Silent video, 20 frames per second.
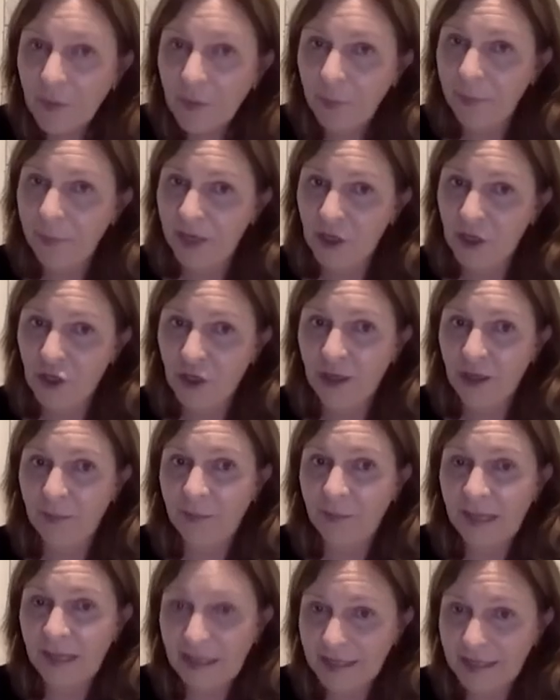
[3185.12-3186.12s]
the picture
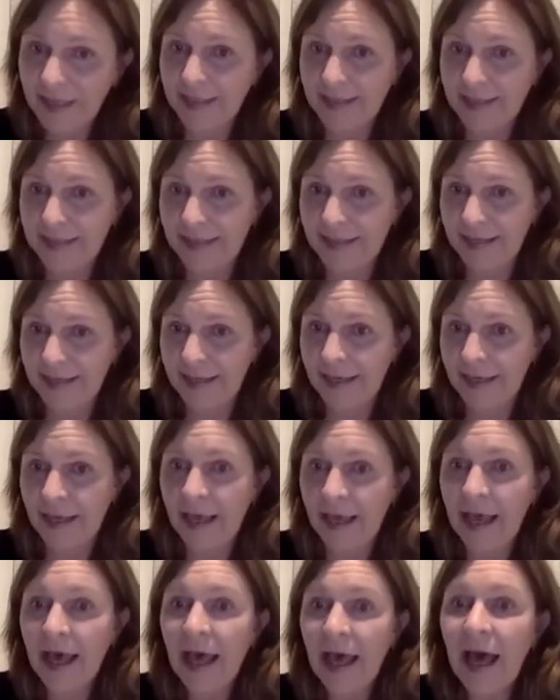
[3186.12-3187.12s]
immediately,
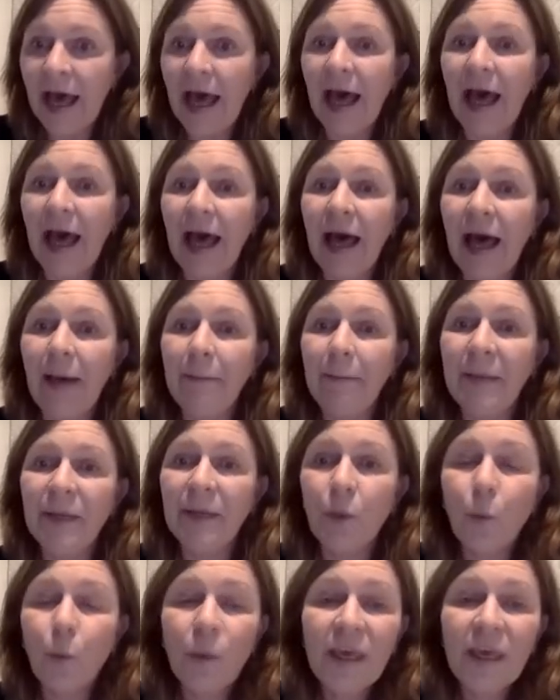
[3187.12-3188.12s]
uh,
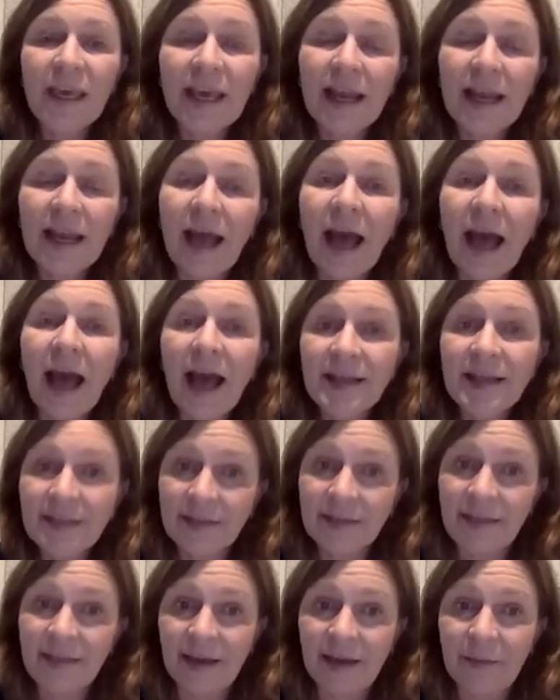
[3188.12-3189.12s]
but we can ask
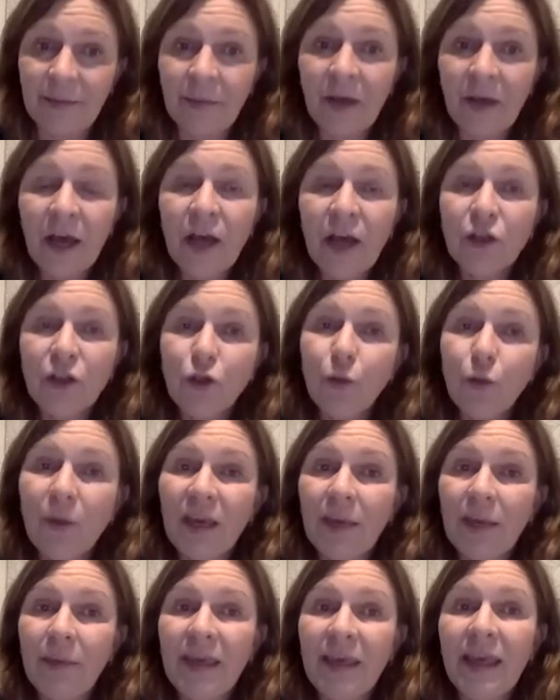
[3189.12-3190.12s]
them to
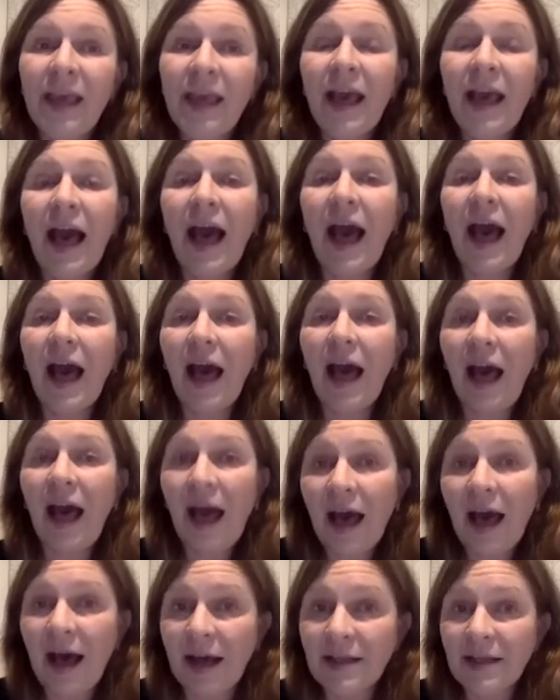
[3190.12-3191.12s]
maybe
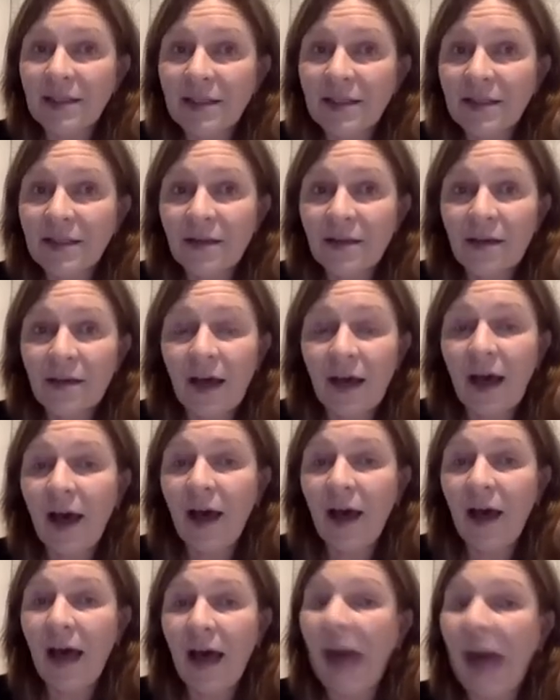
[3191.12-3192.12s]
ask
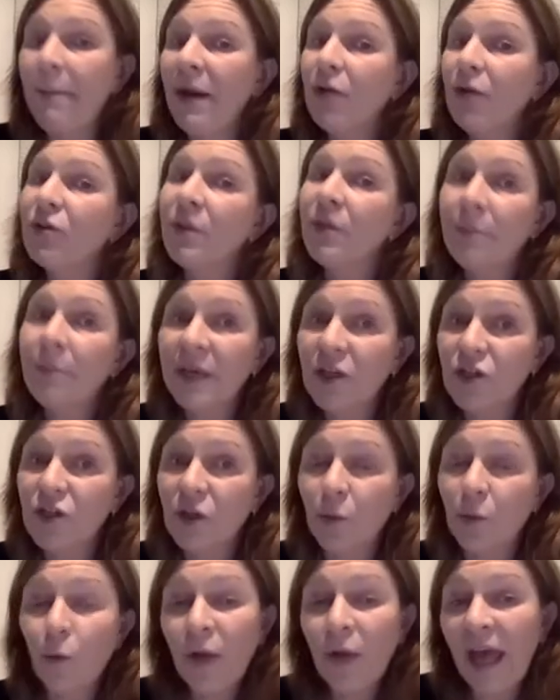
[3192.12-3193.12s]
uh, about the
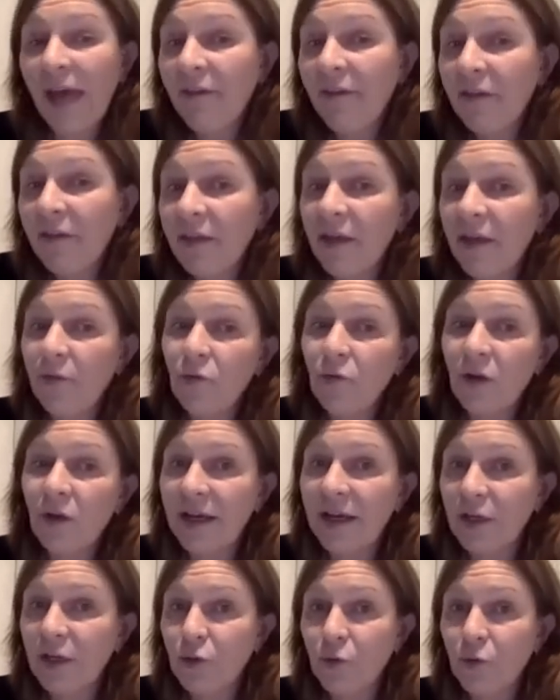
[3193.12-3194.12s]
picture, whatever they would
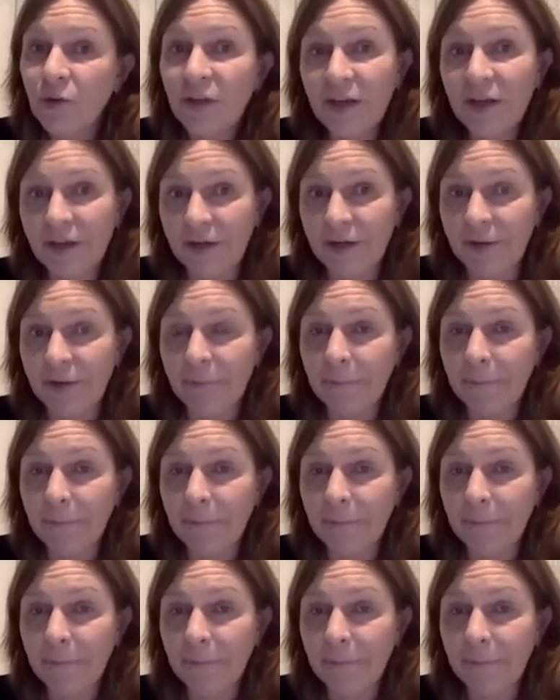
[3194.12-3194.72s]
like to learn.